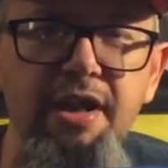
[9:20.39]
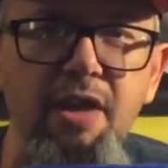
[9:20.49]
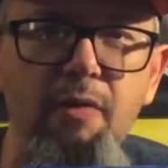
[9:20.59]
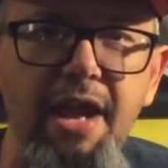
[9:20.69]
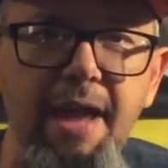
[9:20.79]

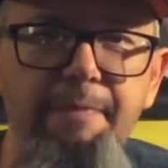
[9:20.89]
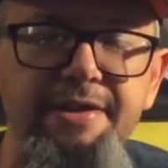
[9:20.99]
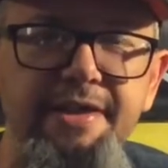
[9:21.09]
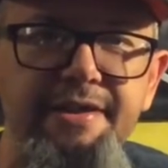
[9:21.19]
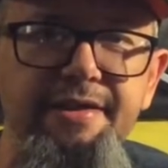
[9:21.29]
And what
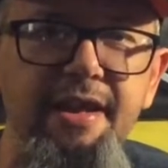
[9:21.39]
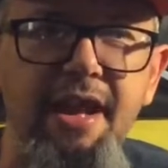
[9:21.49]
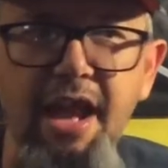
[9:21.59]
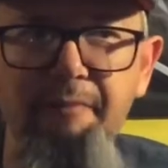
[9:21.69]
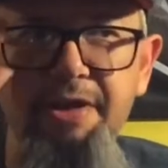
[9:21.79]
happens is
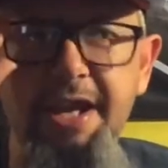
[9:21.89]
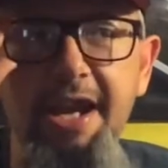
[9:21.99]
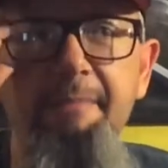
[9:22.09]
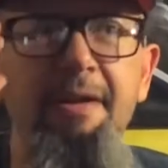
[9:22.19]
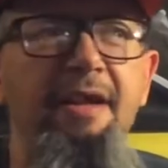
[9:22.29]
every
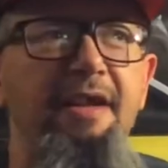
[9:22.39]
game,